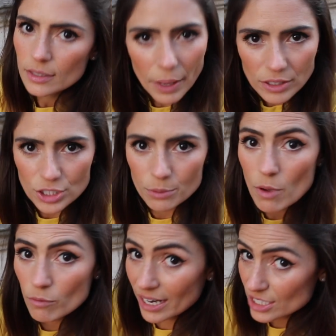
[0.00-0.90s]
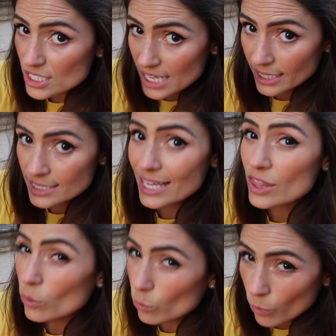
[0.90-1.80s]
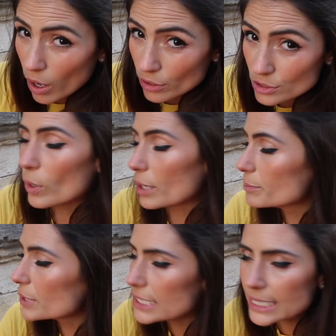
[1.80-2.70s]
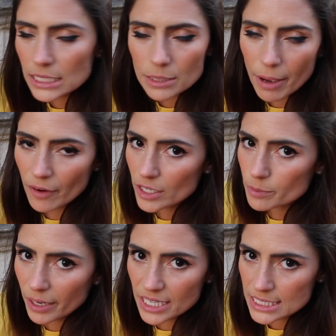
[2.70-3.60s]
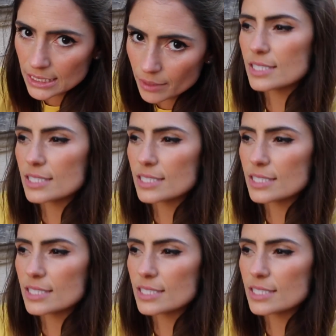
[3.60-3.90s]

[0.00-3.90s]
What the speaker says: Belgium, ranked second in the world, were completely buried by Italy.